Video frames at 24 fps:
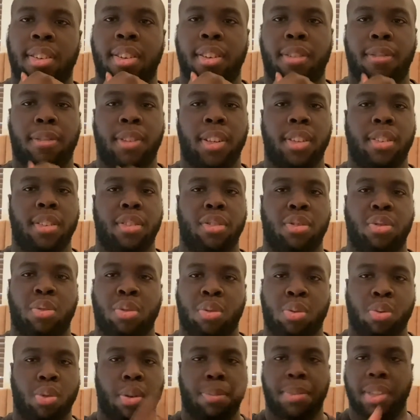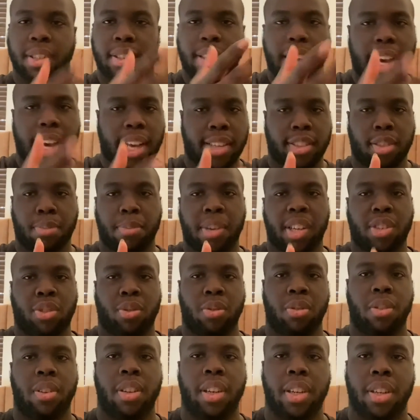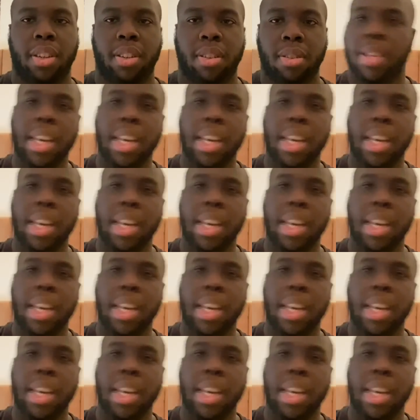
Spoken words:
if they didn't screw up the Taskmaster thing.